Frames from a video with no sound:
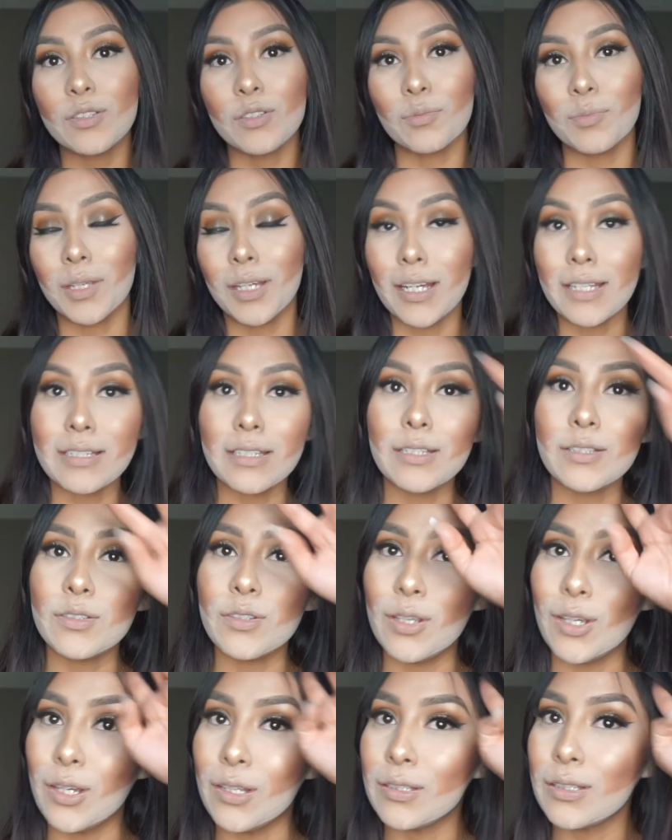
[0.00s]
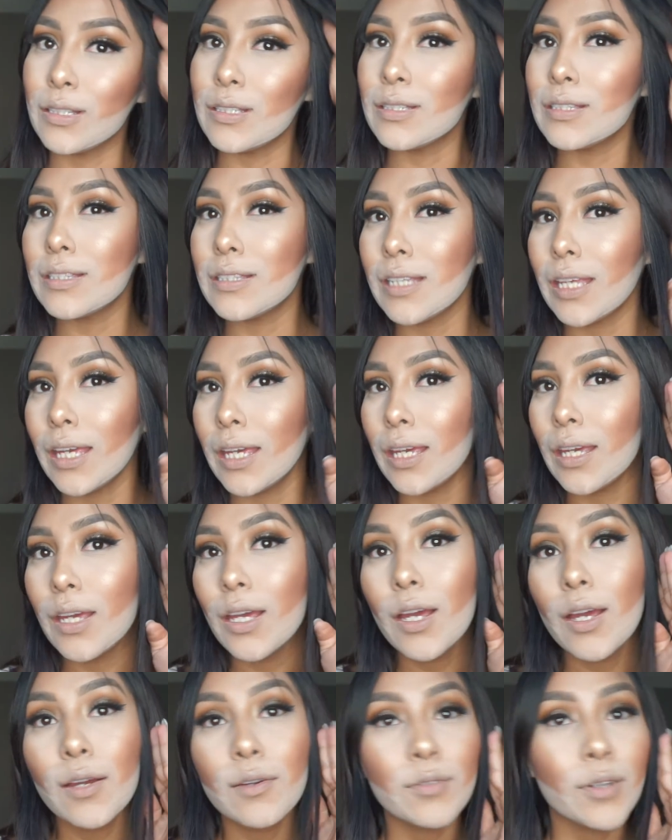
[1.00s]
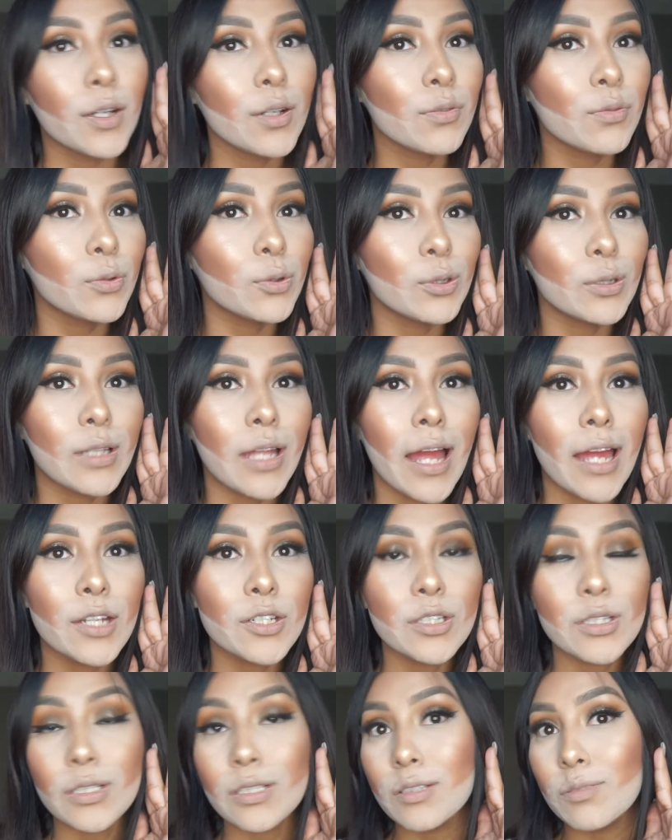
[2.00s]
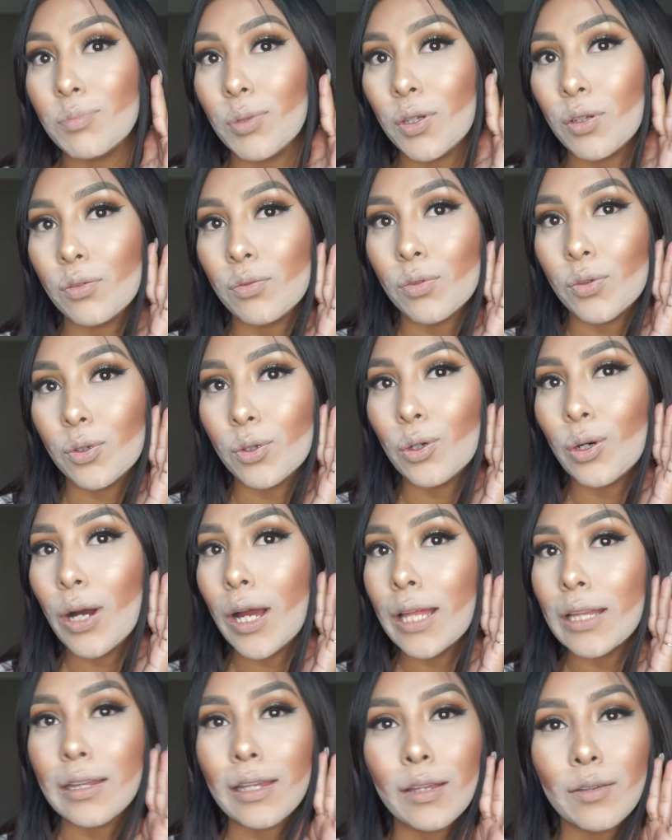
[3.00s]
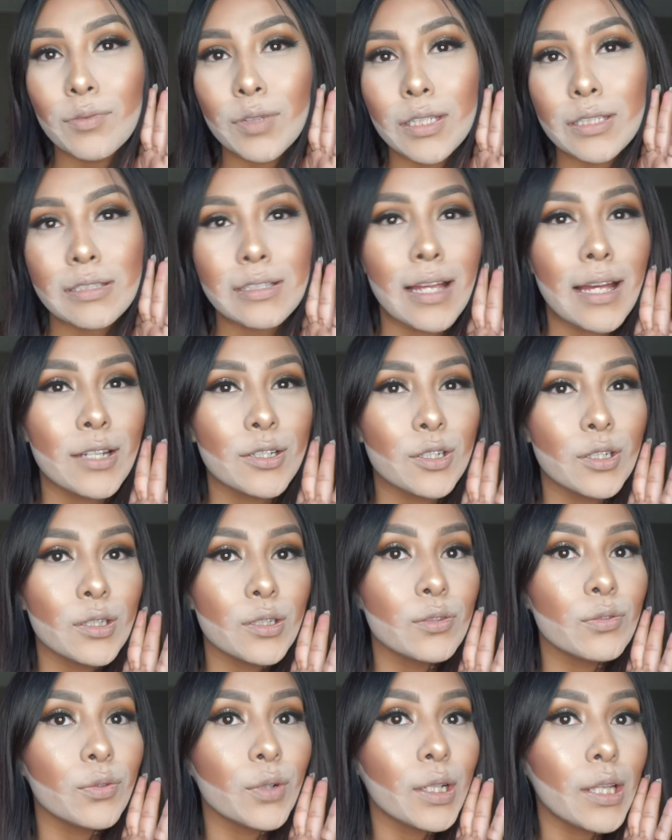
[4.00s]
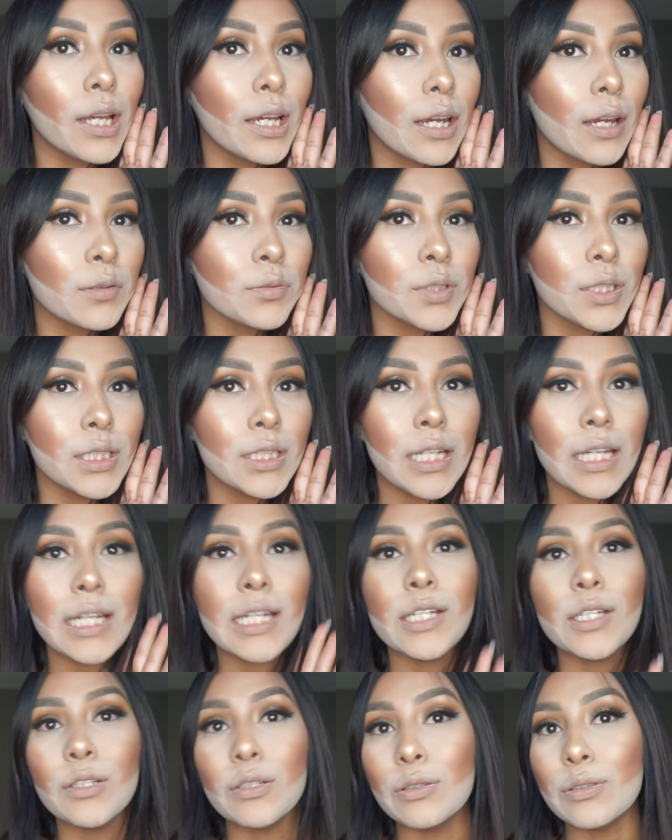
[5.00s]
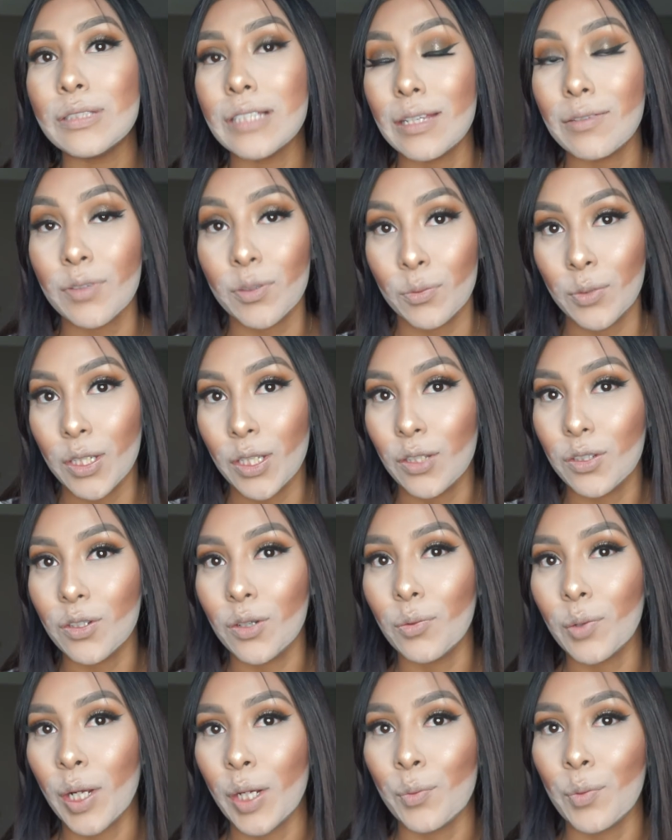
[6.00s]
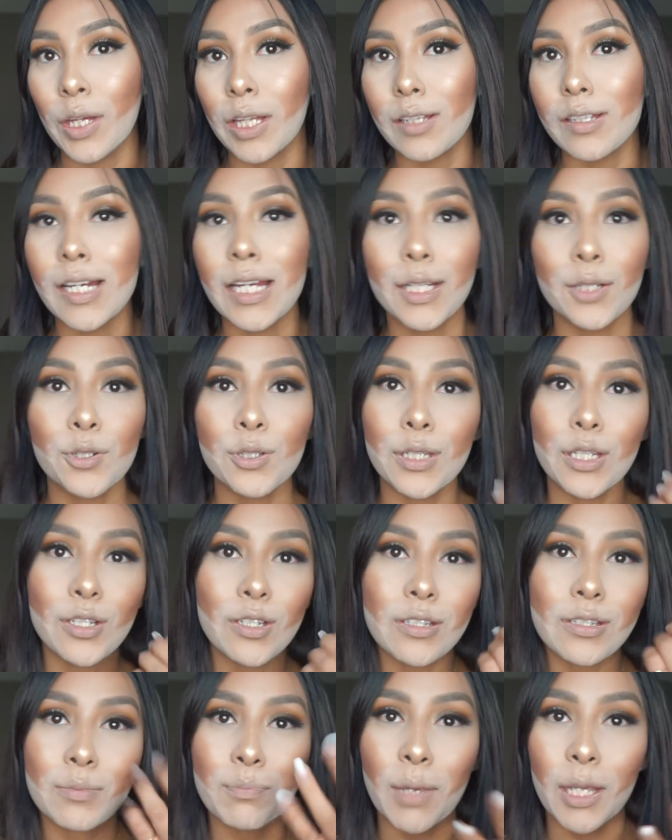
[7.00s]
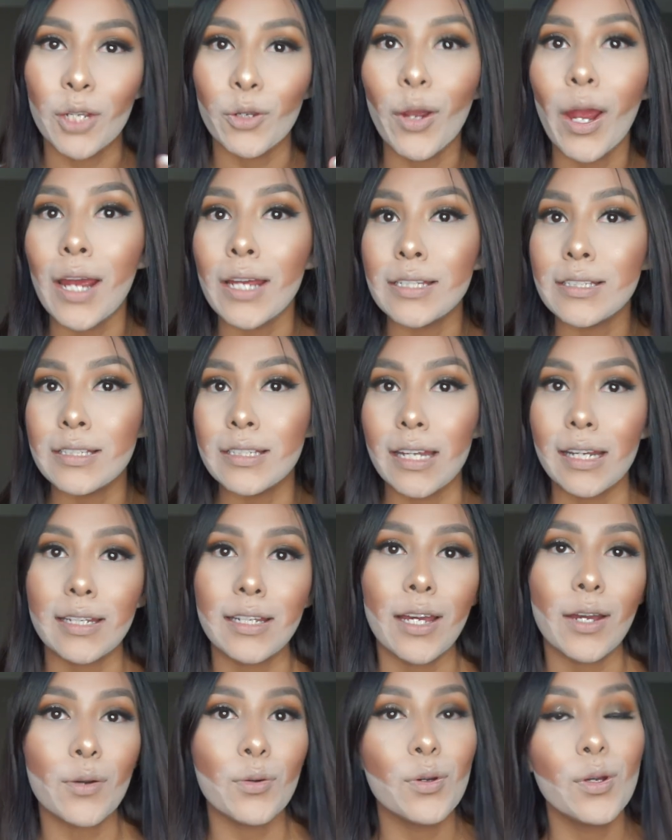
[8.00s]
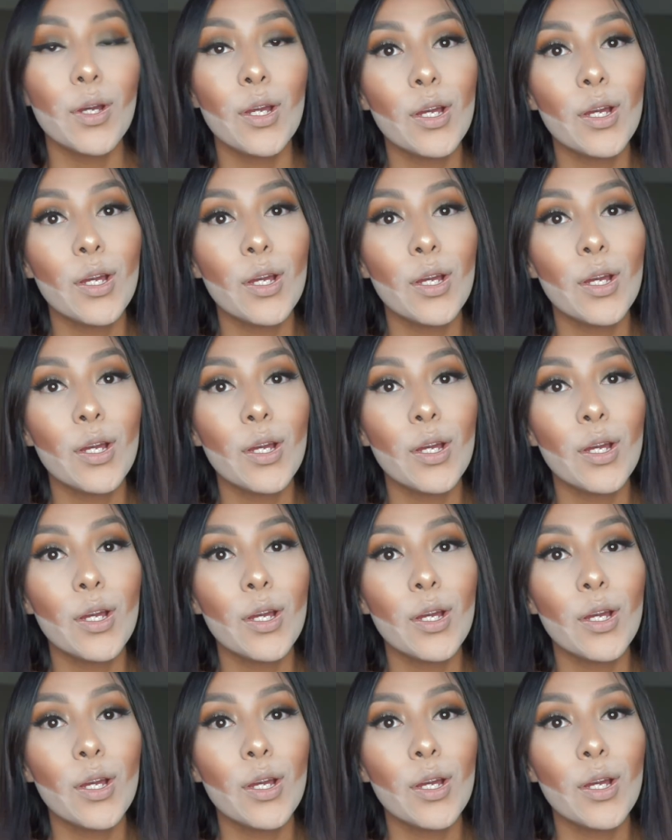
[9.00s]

Zoom you guys in so you guys can see very full lashes, beautiful. I love these lashes for like everyday use. Even when you don't wear a wing liner, they just make your eyes stand out.